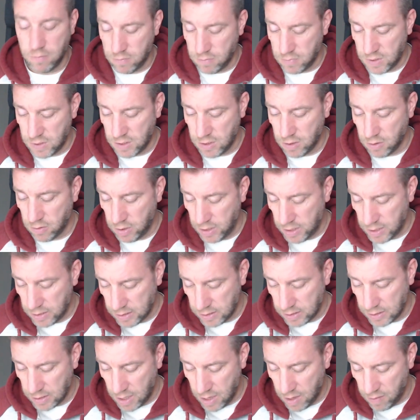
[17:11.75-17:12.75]
So
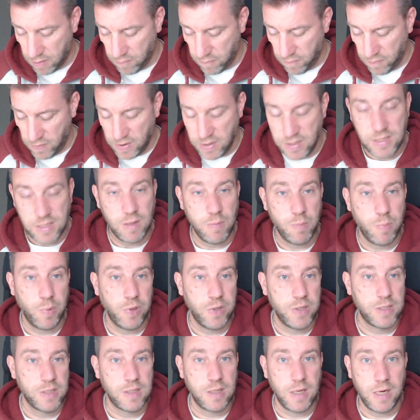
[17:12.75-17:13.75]
it's a very simple
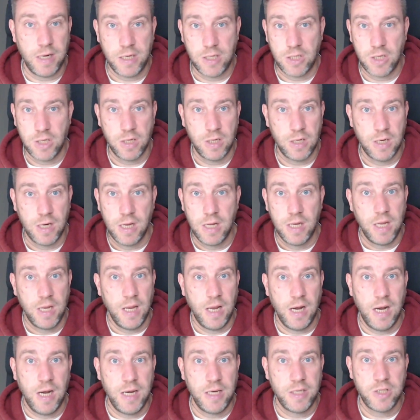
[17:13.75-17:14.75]
installation.
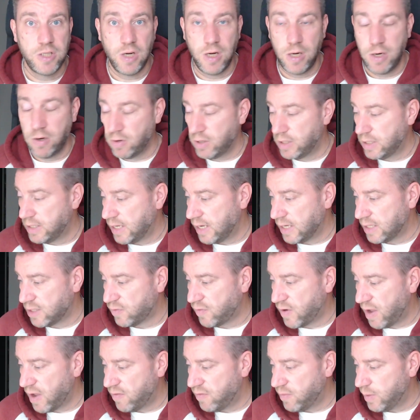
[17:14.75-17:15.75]
It literally only takes
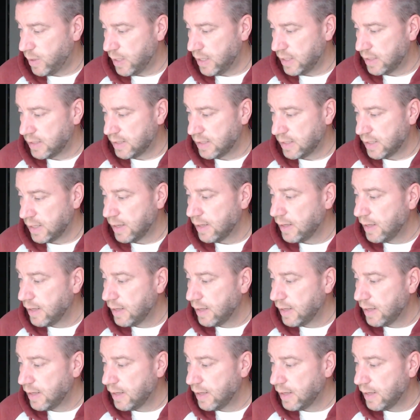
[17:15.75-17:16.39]
5 minutes.